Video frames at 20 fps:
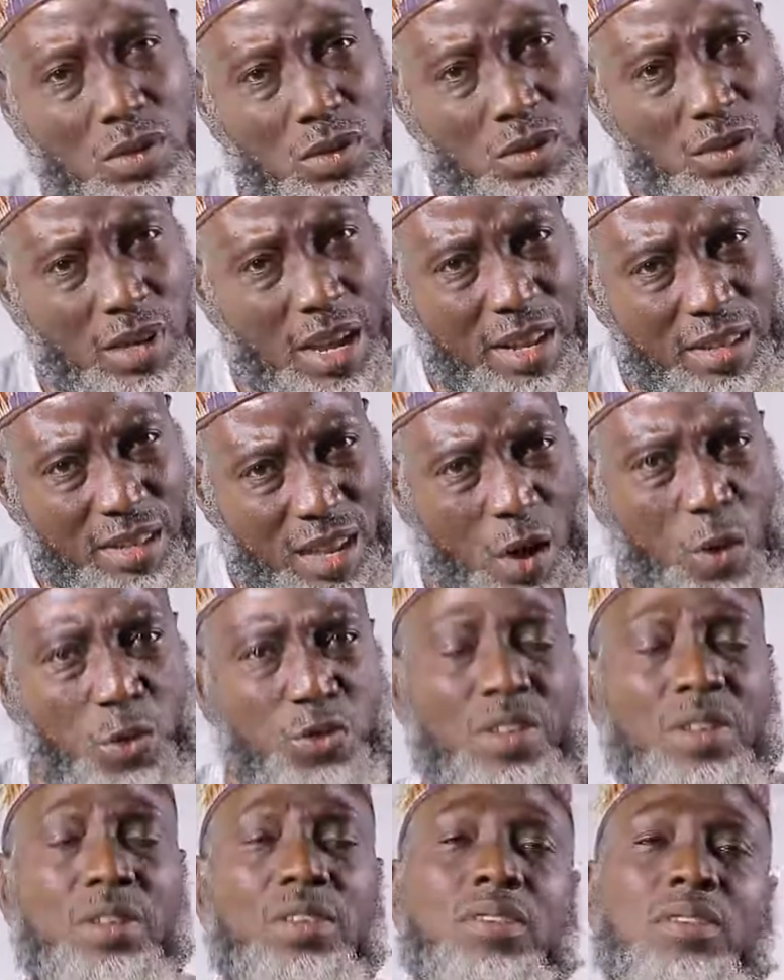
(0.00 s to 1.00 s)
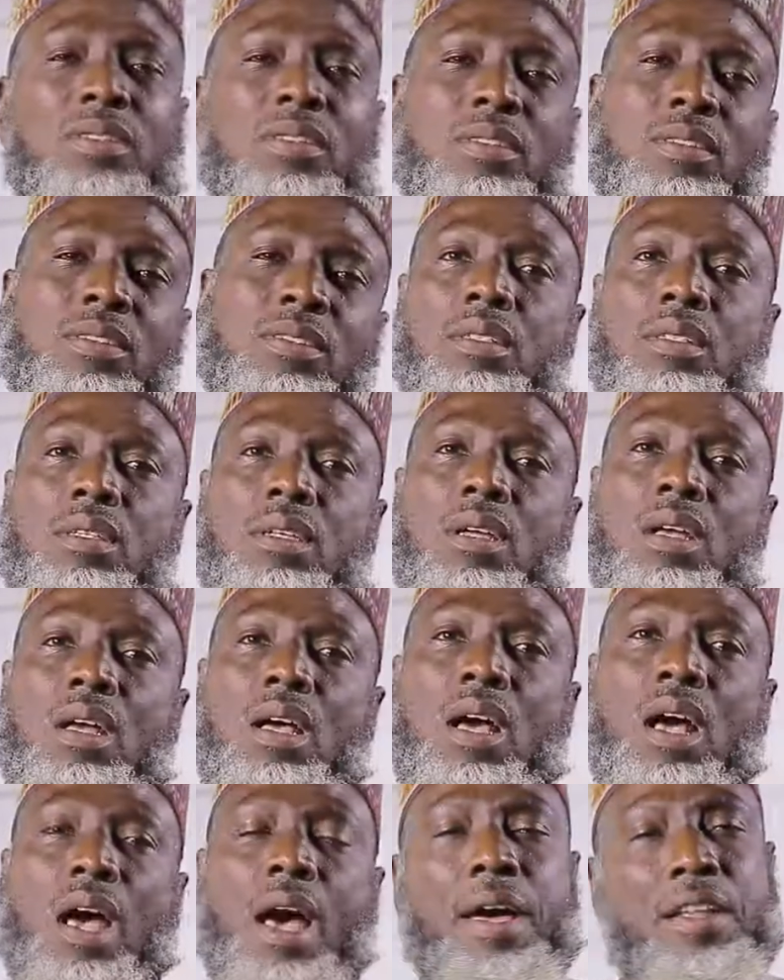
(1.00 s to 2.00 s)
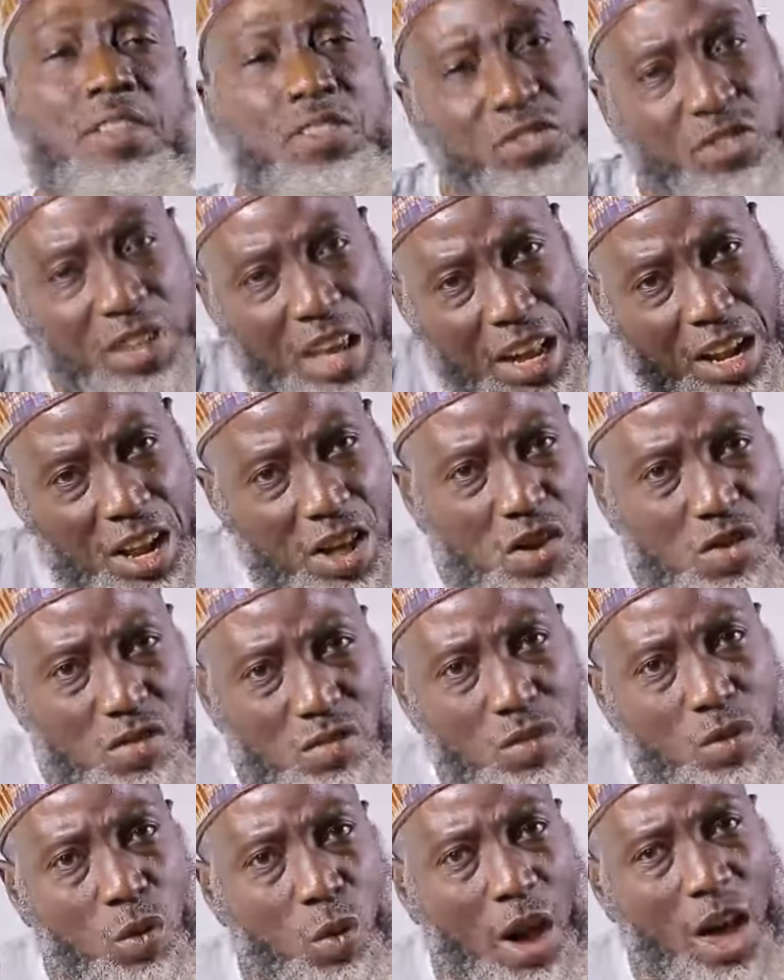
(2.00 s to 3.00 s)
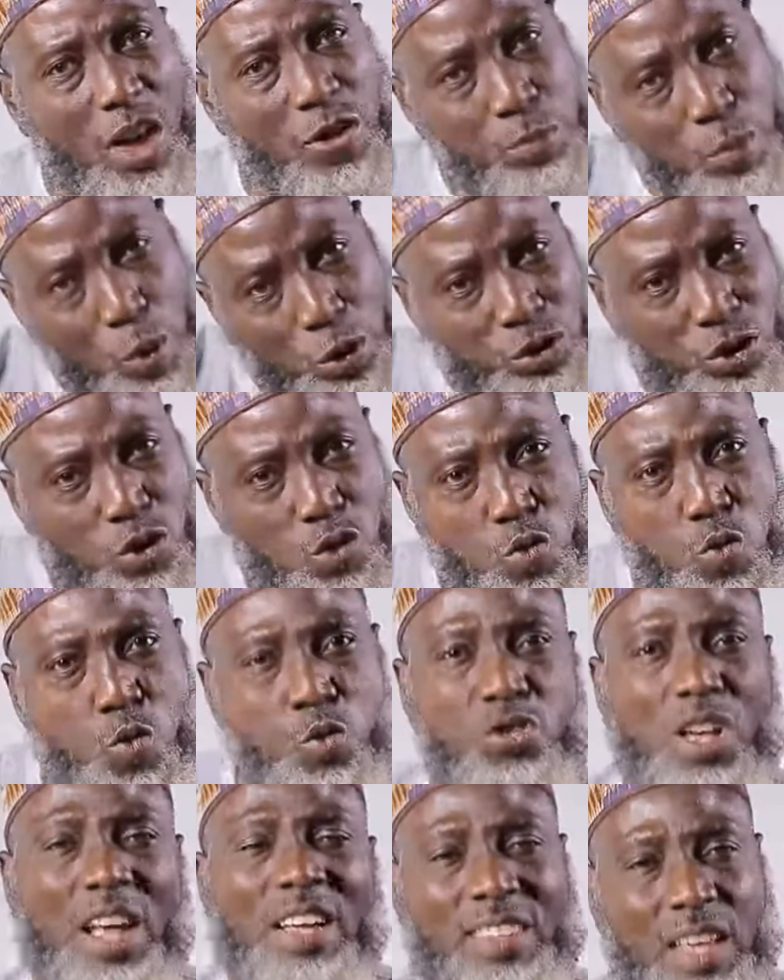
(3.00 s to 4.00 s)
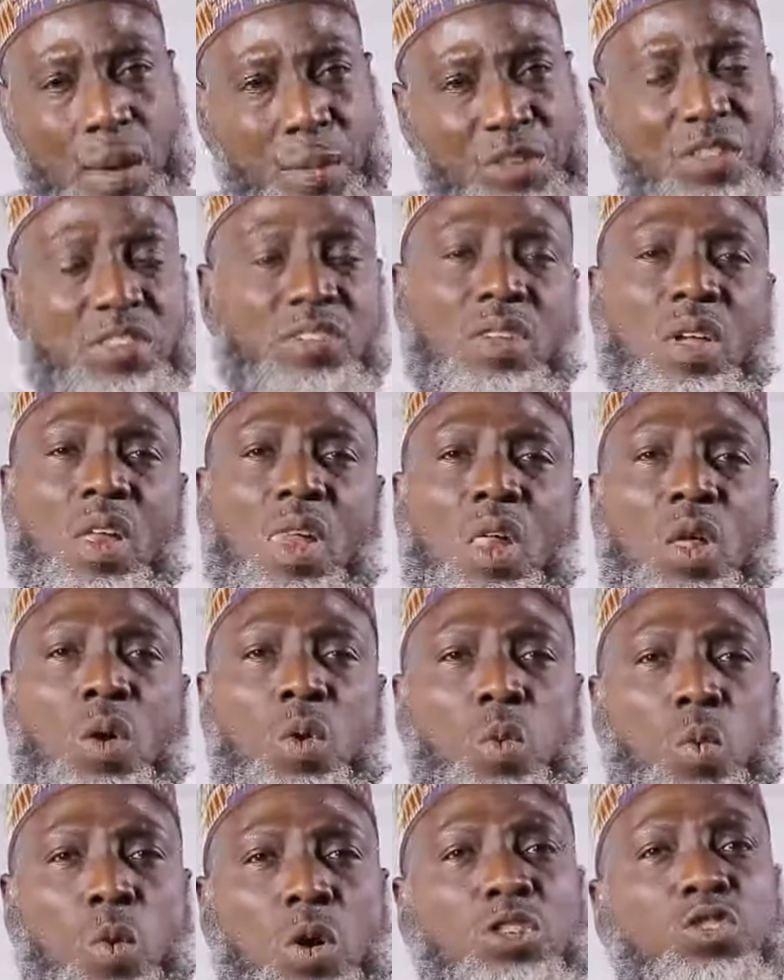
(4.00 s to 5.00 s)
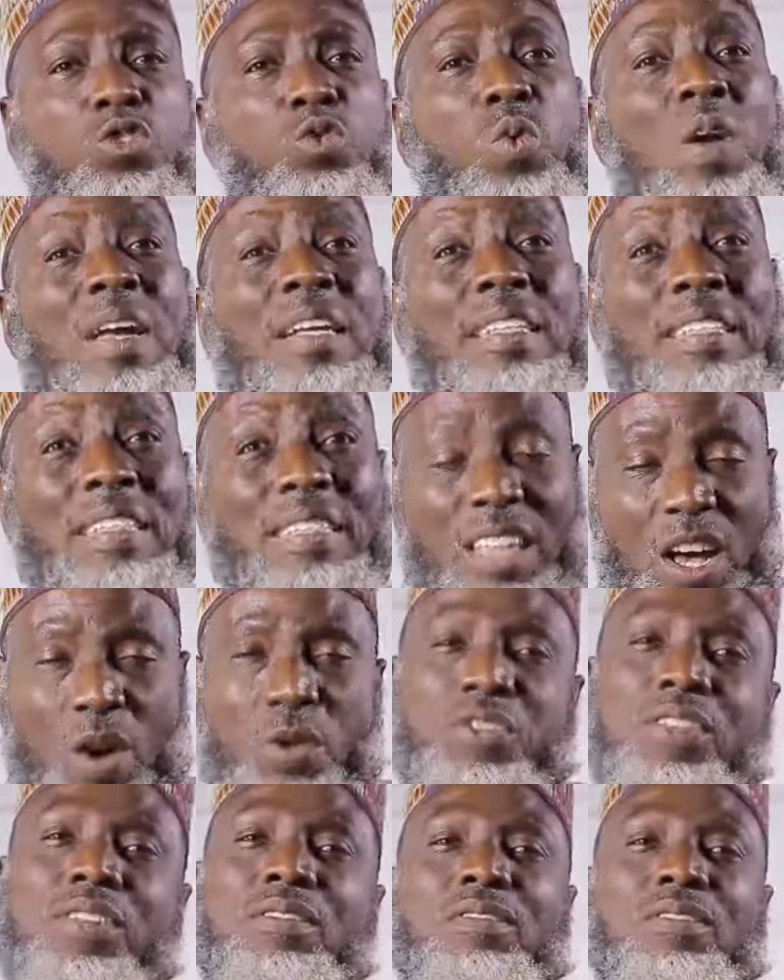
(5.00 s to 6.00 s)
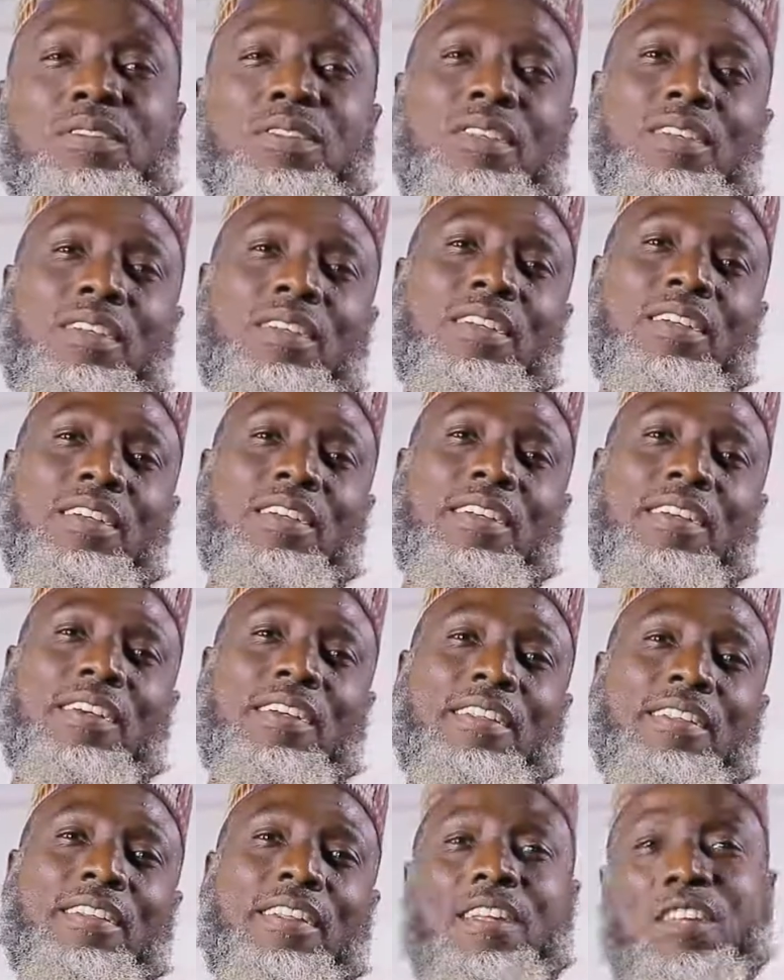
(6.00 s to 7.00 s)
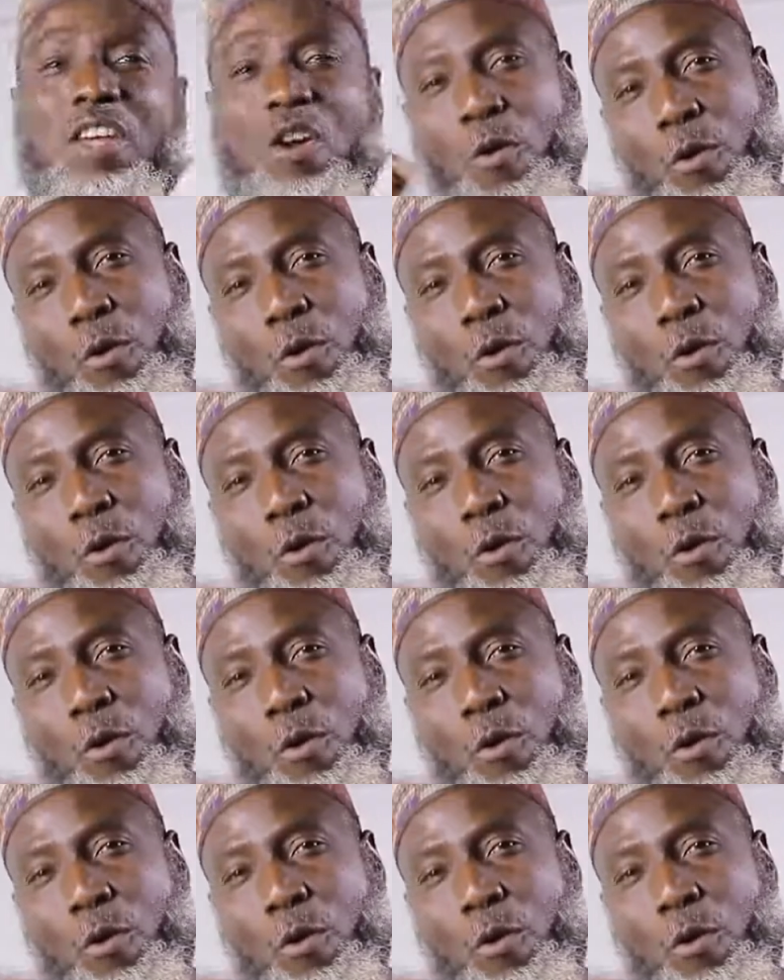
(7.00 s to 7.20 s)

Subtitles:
10,000 and selling or exporting goods and services worth 20,000, then